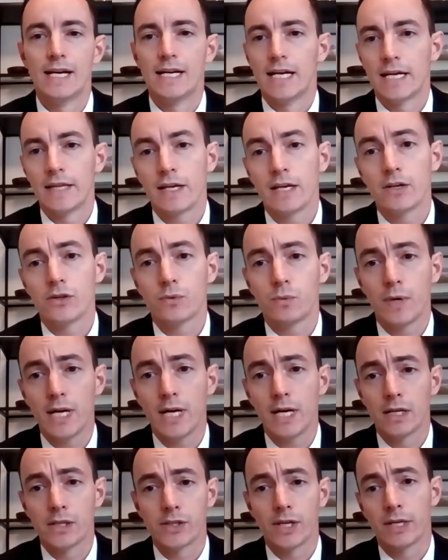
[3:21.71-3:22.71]
And then, as
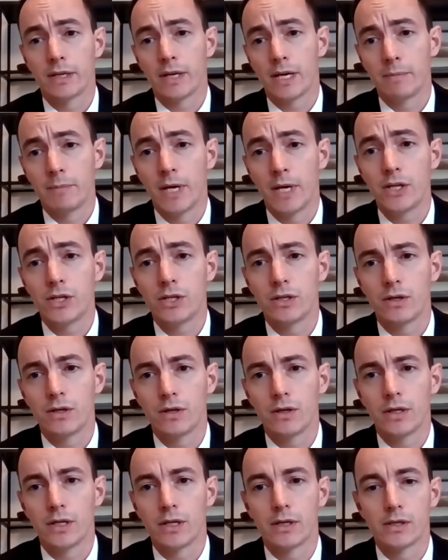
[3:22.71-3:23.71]
well as I mentioned
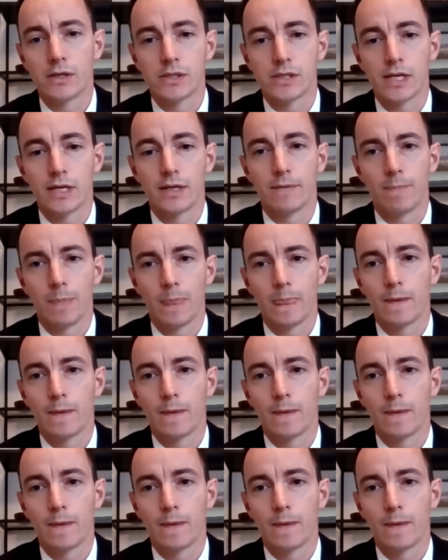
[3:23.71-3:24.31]
earlier, is that